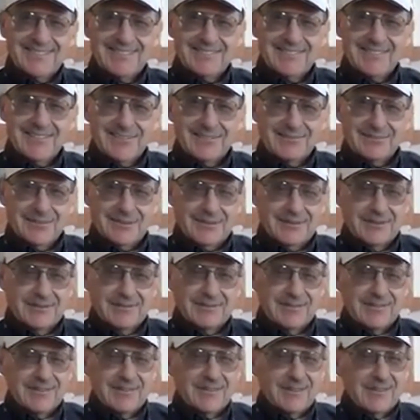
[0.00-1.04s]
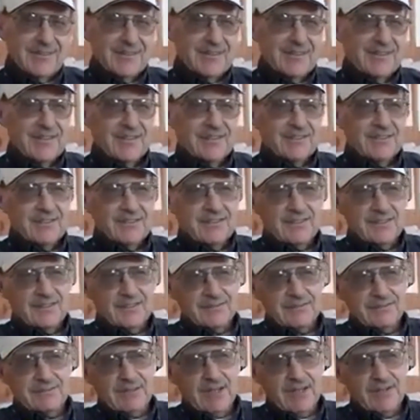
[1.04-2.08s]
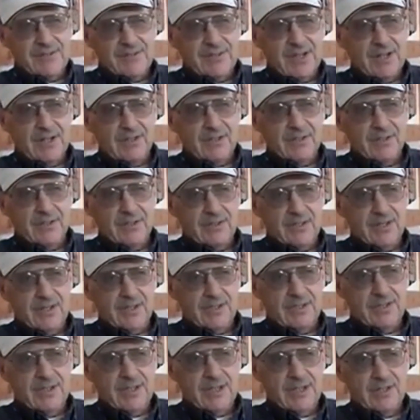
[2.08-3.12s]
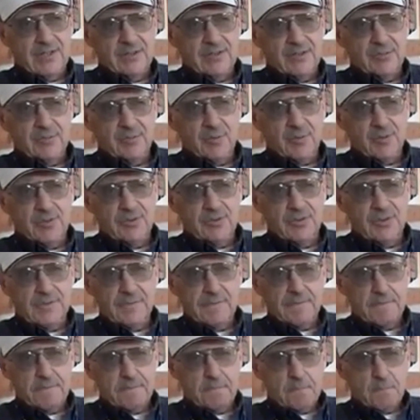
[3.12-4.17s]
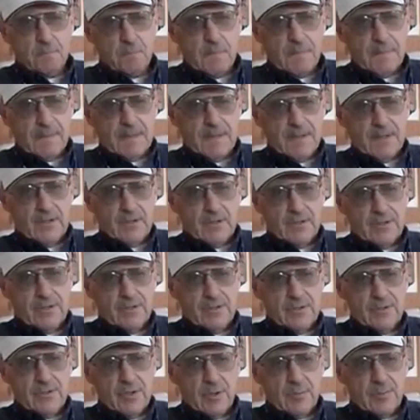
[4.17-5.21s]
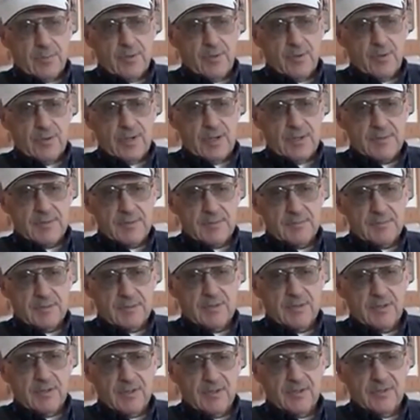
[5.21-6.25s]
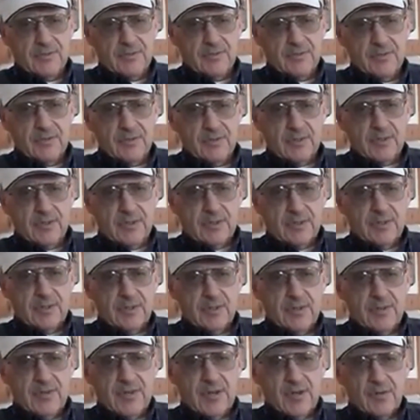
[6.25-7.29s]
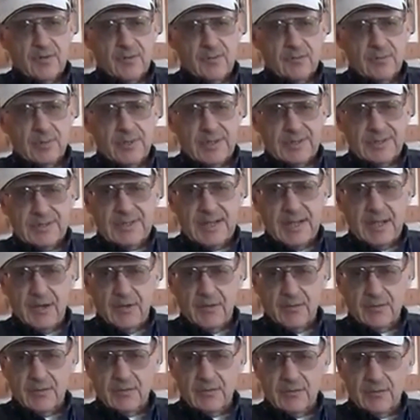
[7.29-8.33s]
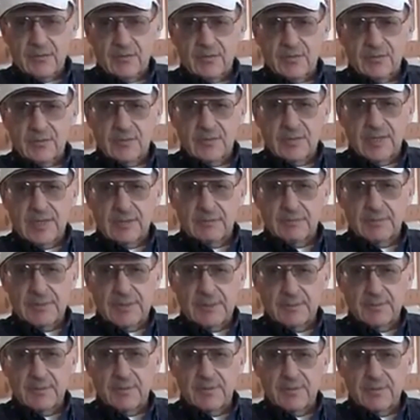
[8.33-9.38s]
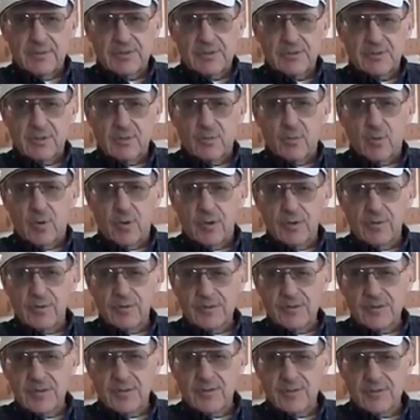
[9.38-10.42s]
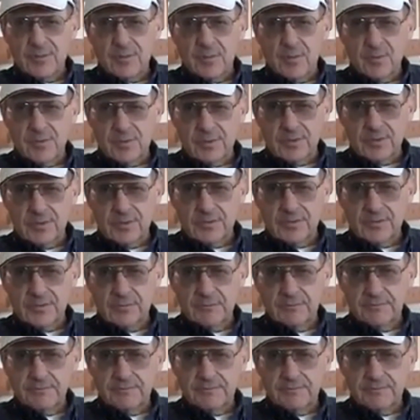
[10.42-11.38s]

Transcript: rugby, and soccer, and a lot of Canadian sports, who use our programs because they don't break down like people who just drink water or these other sports drinks.